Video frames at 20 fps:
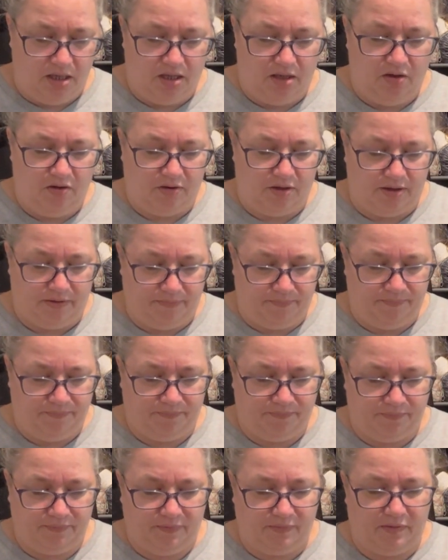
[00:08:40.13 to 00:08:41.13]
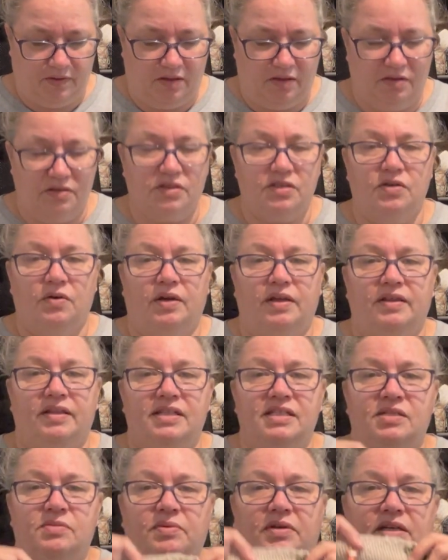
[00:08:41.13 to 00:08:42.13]
Okay, so on
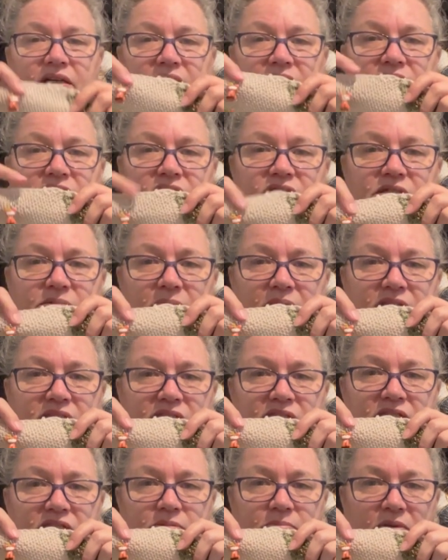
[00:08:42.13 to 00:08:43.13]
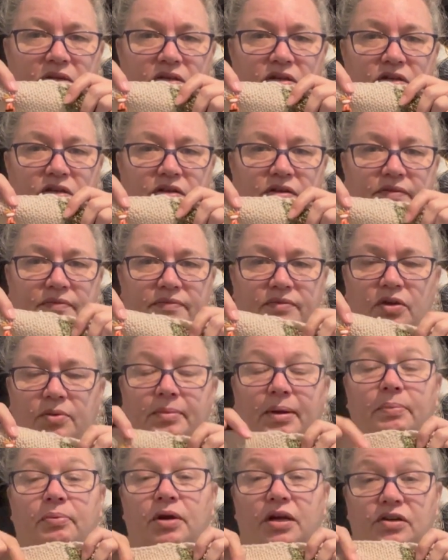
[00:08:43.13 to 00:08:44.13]
this one, here's my stitch marker, or
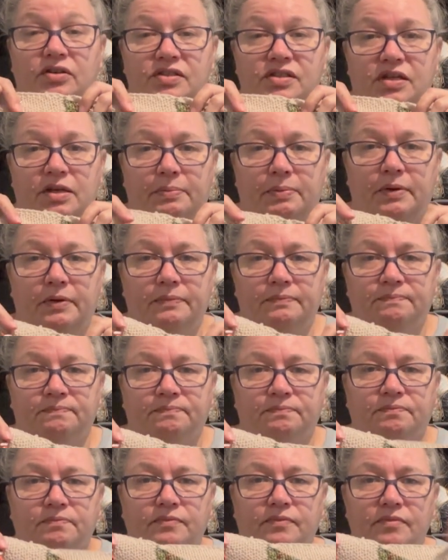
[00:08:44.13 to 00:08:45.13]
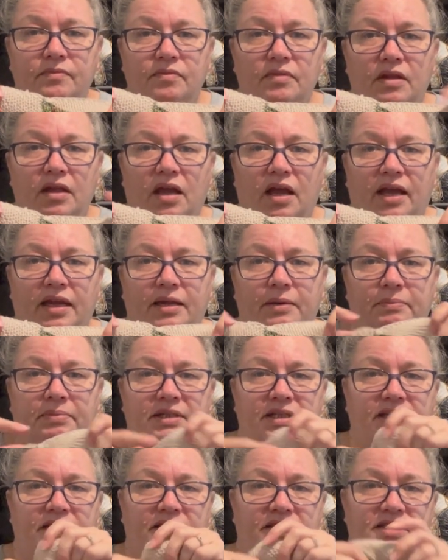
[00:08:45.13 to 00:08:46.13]
my progress keeper. I
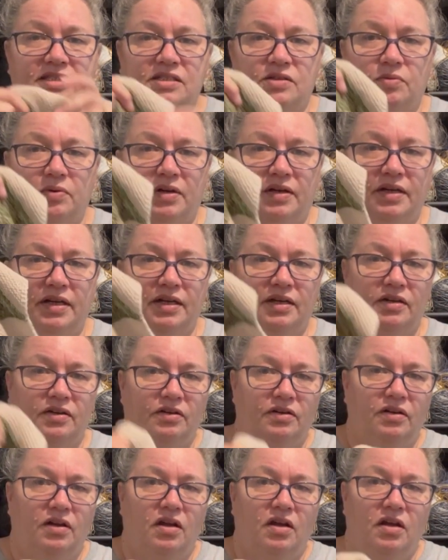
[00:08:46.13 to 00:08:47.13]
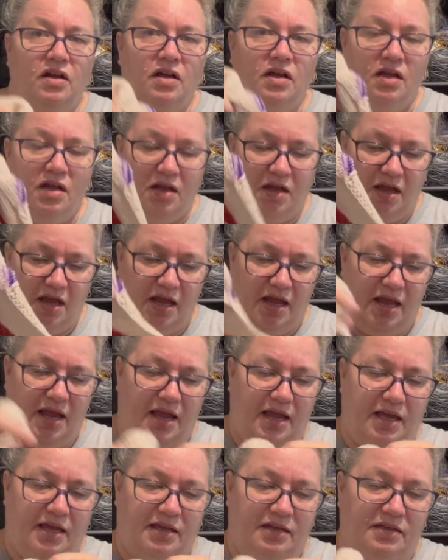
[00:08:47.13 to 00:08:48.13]
completed this square here,
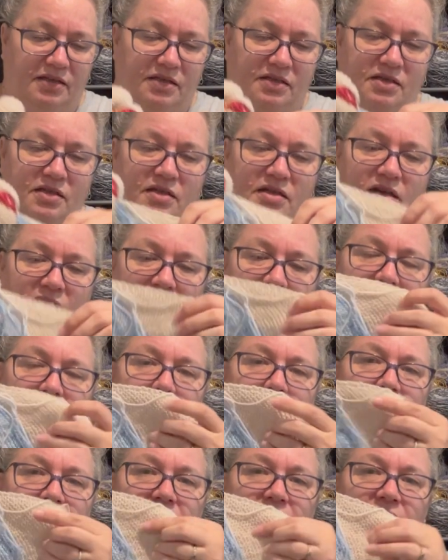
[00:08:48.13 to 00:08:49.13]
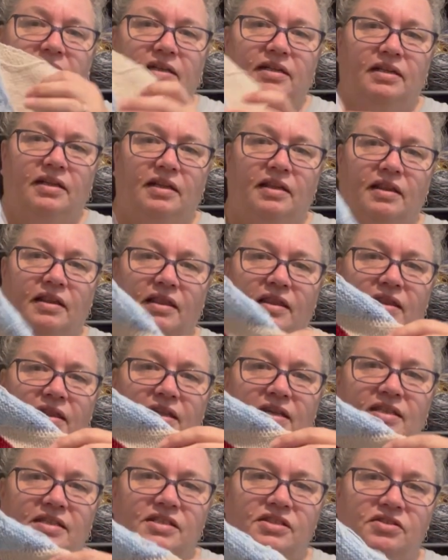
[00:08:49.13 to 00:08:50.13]
and I completed
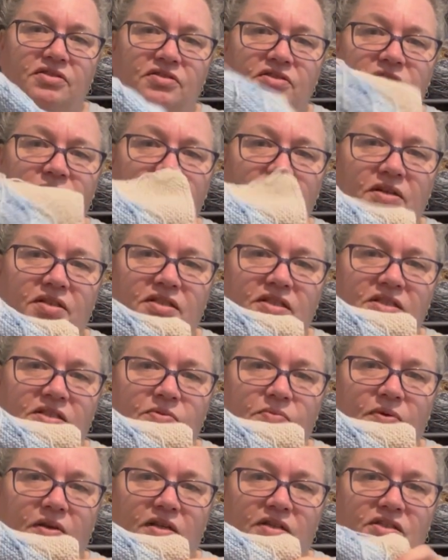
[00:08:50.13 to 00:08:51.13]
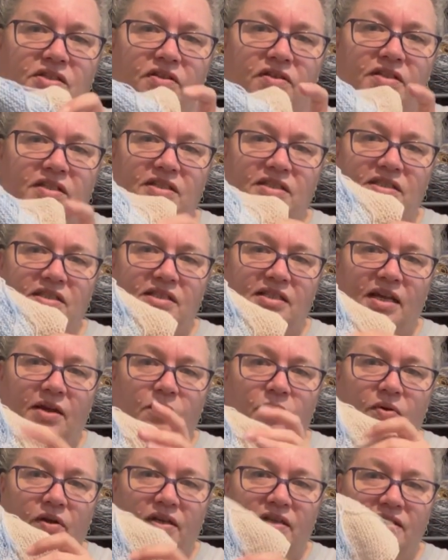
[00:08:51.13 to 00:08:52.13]
these 2 squares as well. So this is day
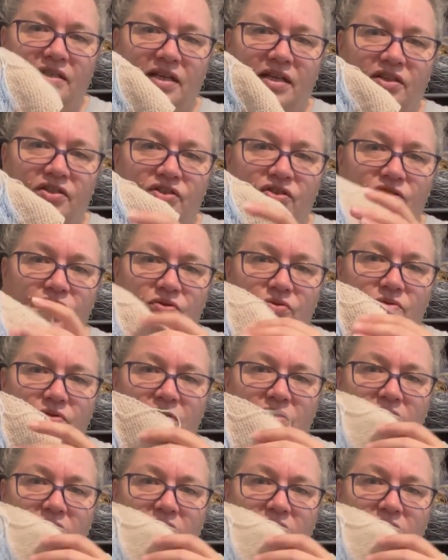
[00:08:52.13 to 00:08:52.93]
1 and day 2.